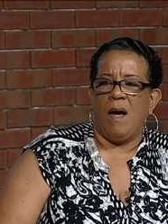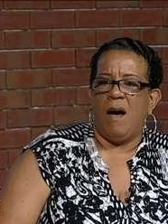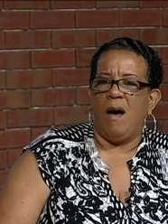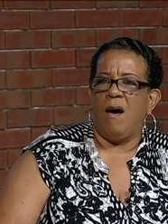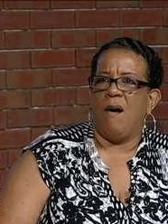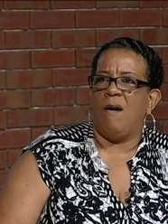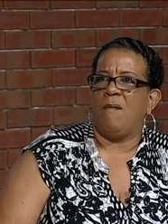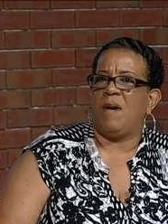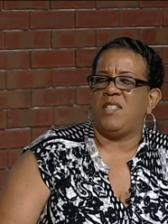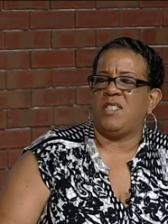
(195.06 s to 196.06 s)
uh,
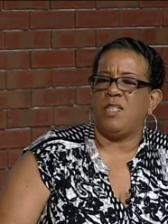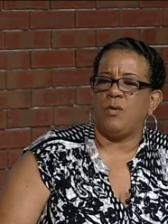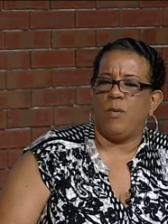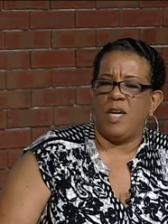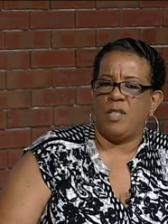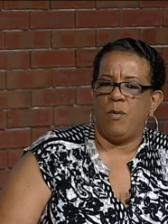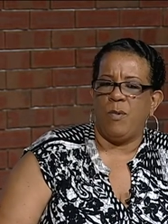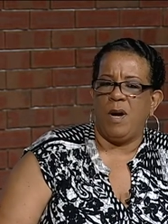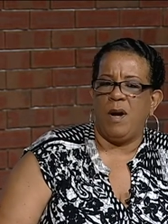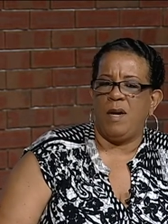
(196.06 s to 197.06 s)
a situation
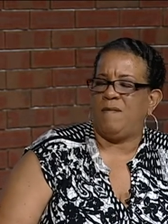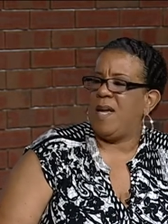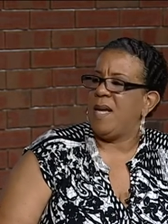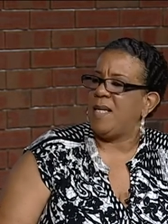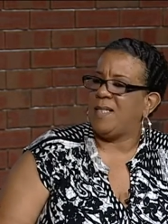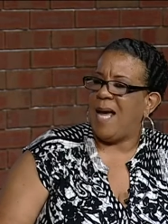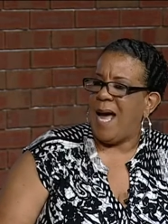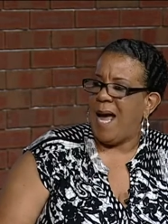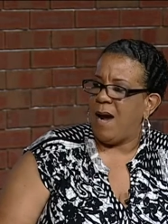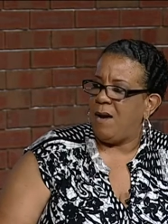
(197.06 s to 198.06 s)
where if they get
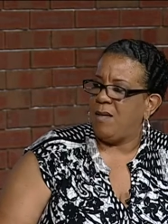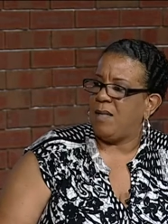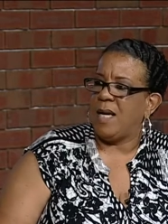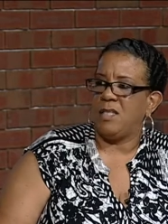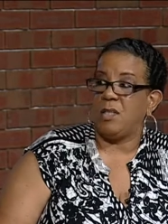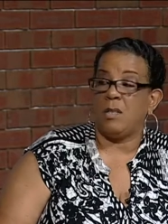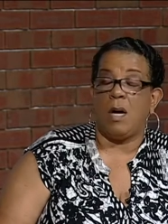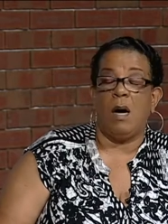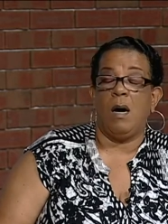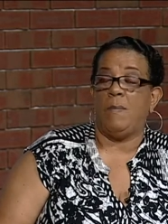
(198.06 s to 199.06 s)
tired, they can just
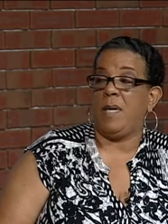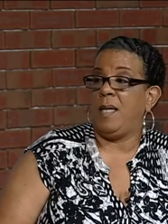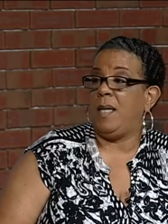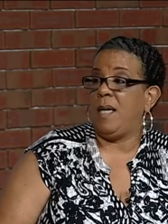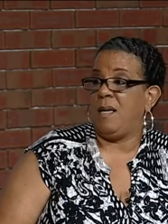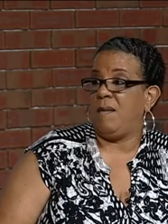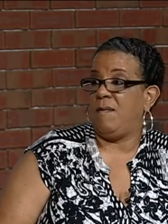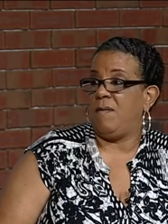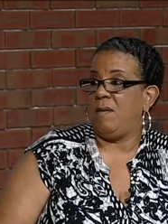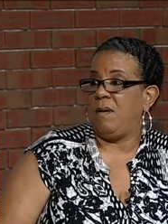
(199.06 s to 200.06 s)
up and leave.
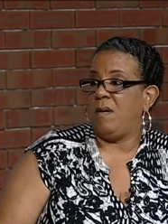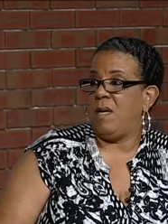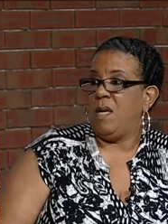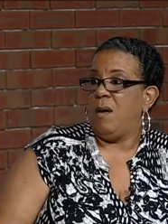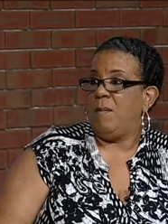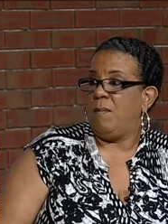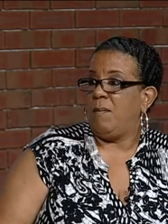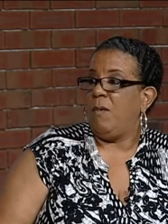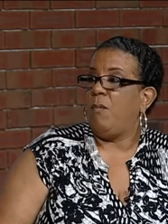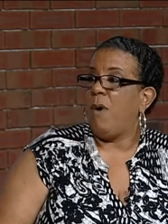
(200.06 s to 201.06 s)
Like a roommate
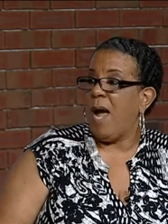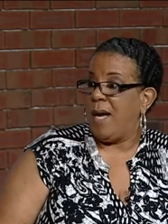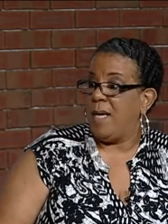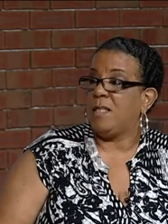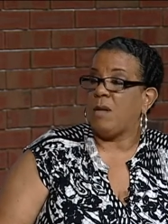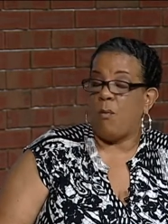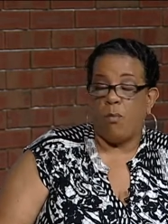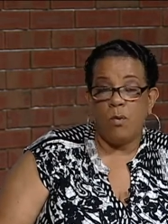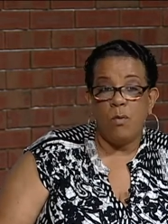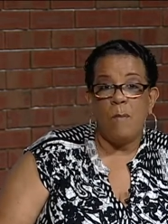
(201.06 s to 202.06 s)
situation. Right. It's a
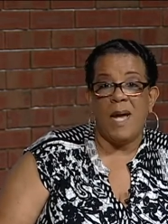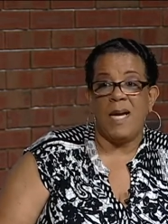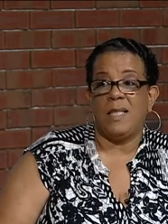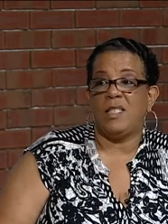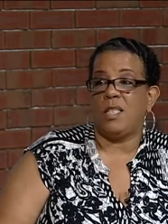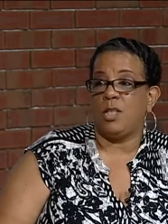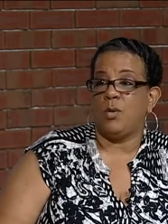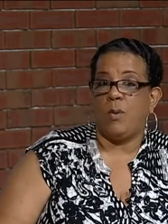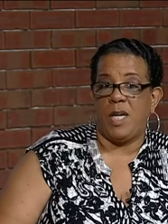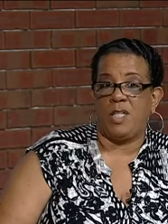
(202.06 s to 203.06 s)
roommate mm-hmm.
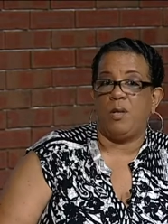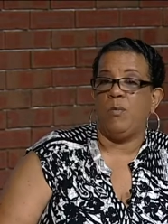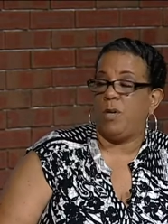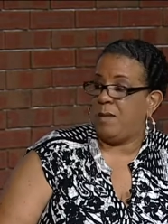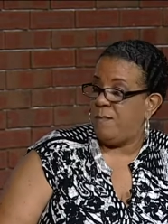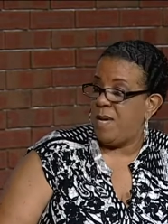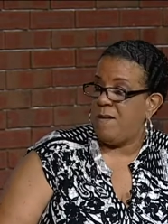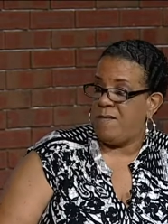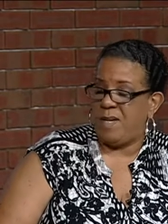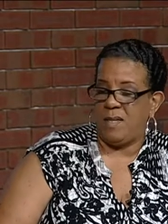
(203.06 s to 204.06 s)
situation with
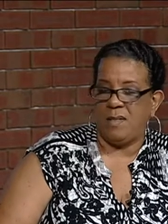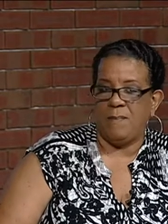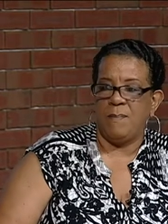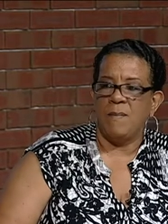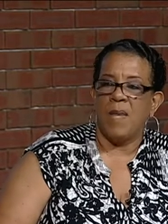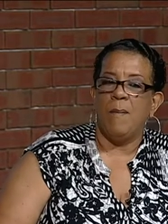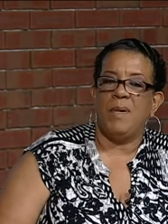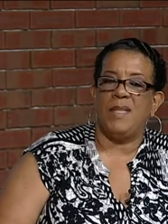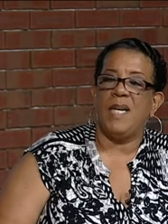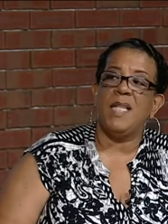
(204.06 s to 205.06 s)
benefits. Mm-hmm. Okay.
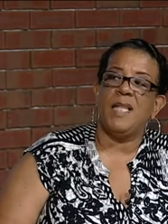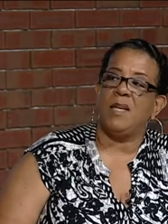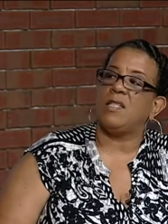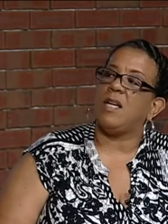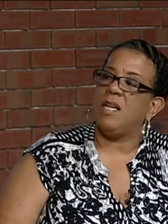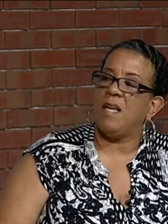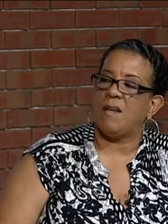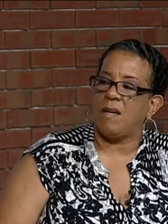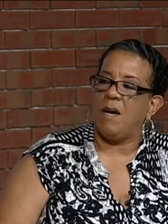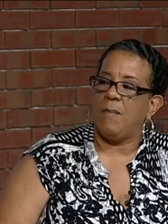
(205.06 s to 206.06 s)
But then there's another
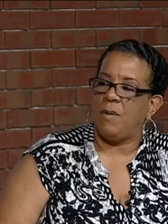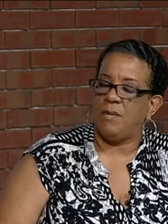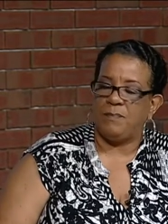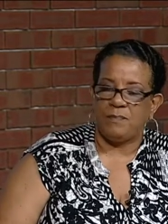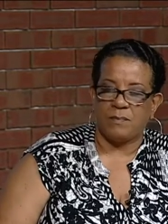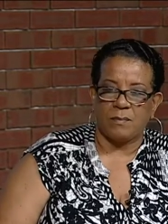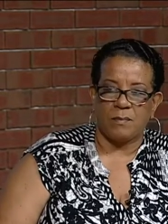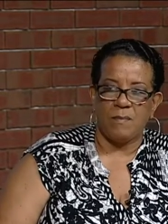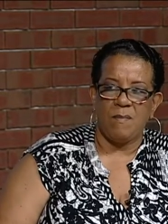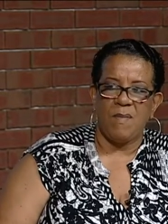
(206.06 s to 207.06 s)
couple. Okay.
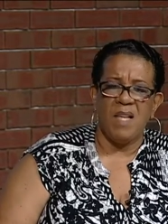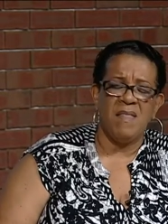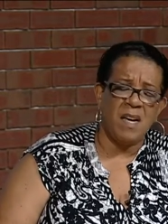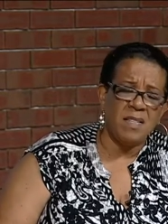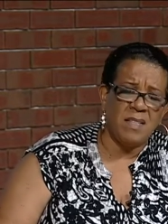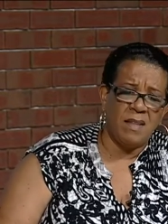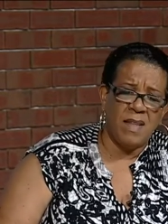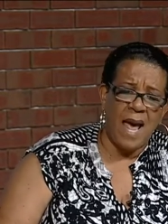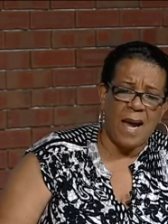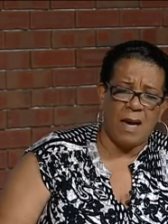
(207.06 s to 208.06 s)
And there's
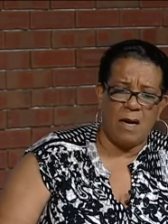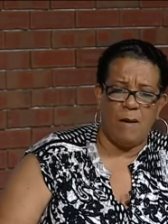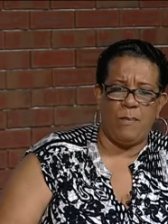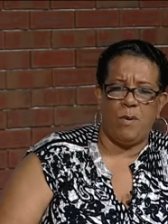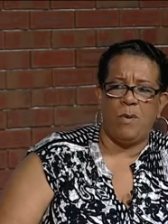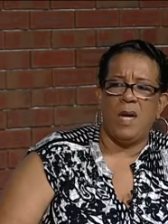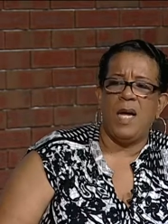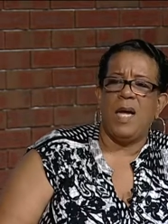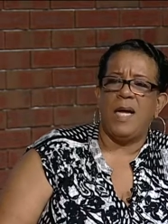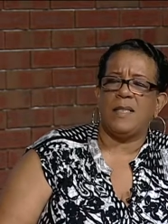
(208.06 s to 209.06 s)
that couple
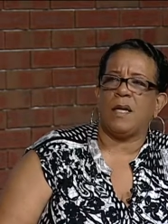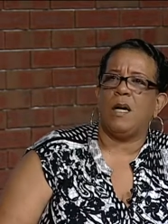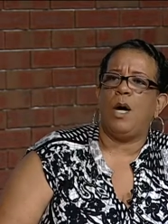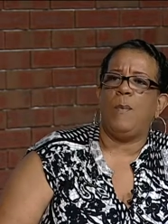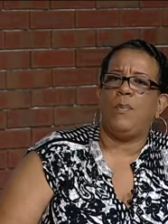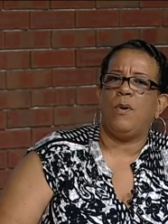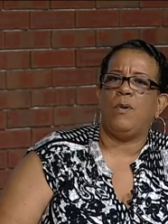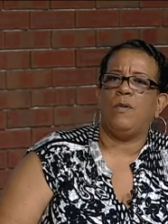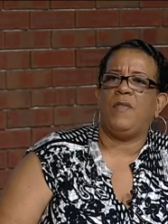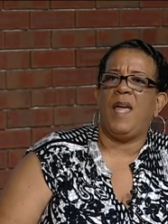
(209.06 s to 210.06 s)
is a
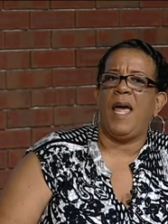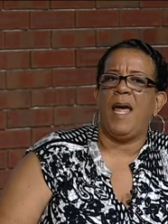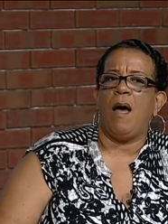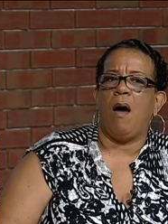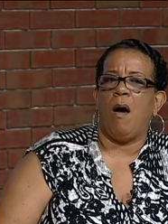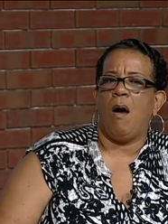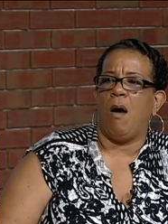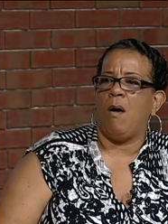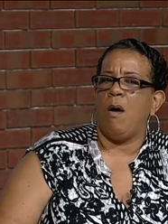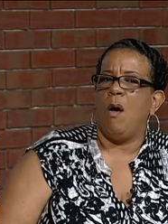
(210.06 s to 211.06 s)
couple they are